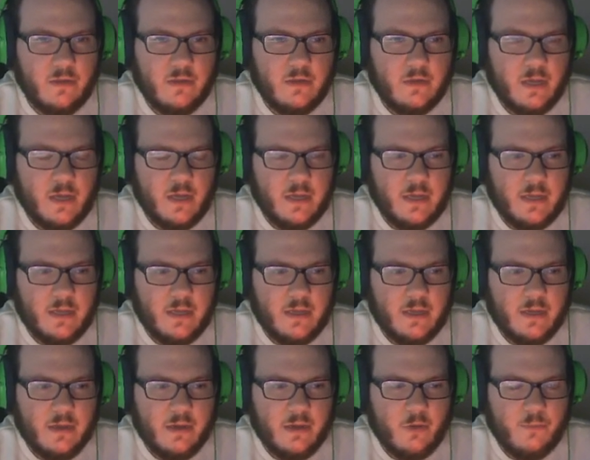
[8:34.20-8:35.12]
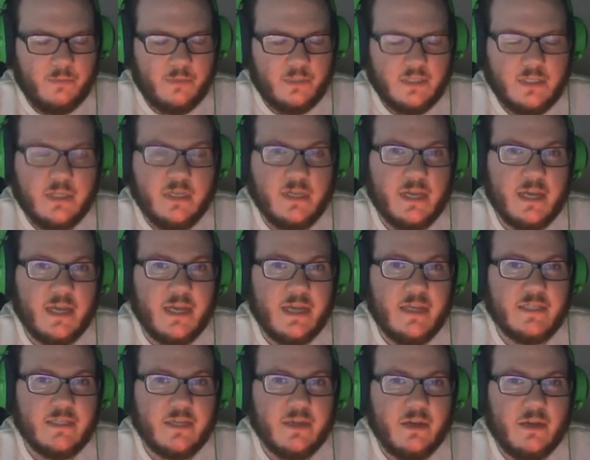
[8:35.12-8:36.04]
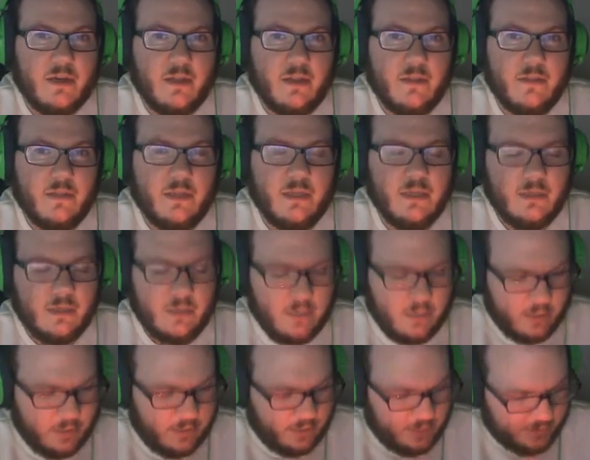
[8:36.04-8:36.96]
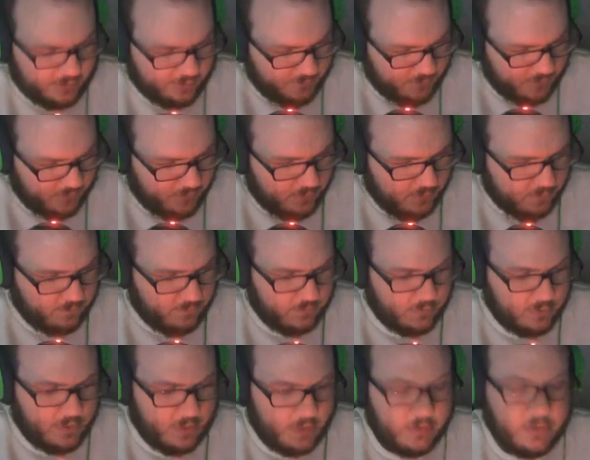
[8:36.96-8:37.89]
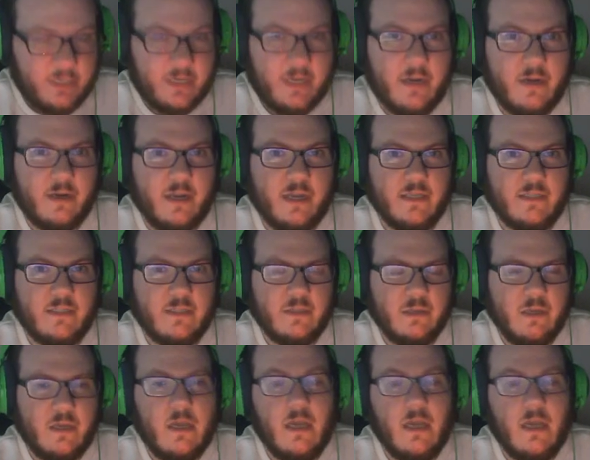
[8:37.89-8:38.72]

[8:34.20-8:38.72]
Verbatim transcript: I uh, hope to see you guys on the uh, next video. All right, take care, guys.